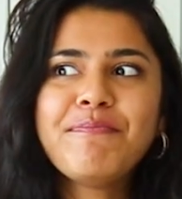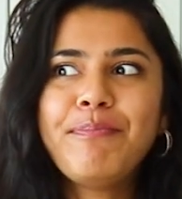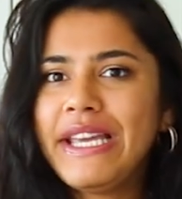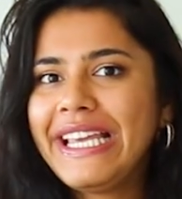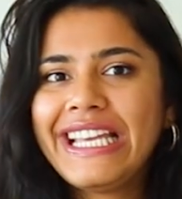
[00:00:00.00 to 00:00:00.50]

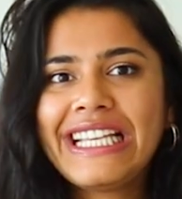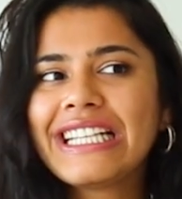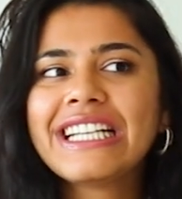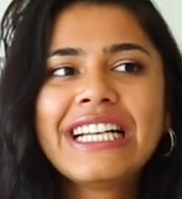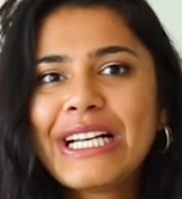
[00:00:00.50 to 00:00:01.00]

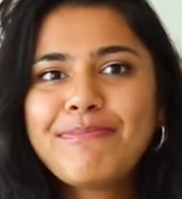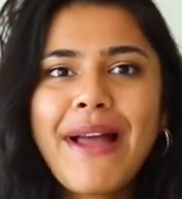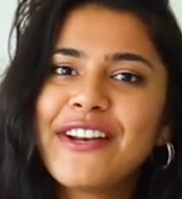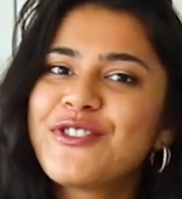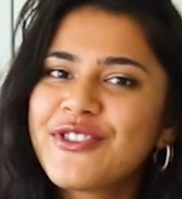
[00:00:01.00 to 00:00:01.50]
baking
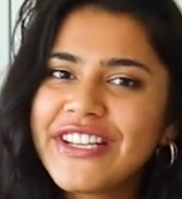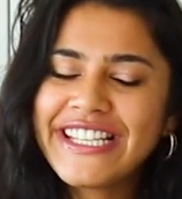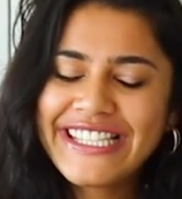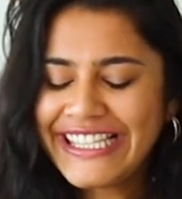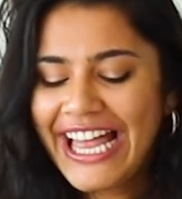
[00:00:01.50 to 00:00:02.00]

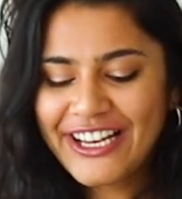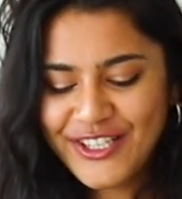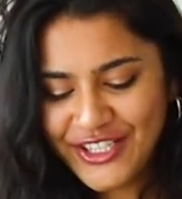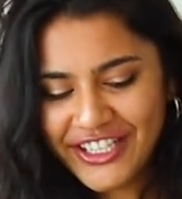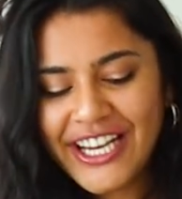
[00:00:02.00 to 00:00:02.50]
pantry
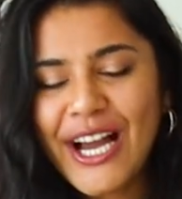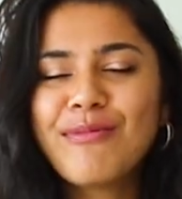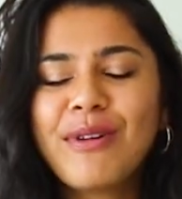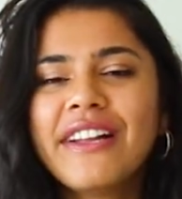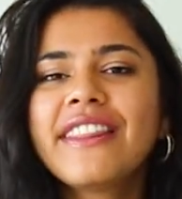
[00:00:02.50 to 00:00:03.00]
/
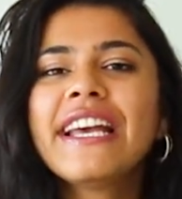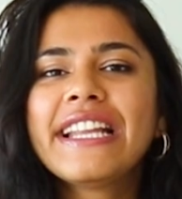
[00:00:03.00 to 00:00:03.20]
cupboard.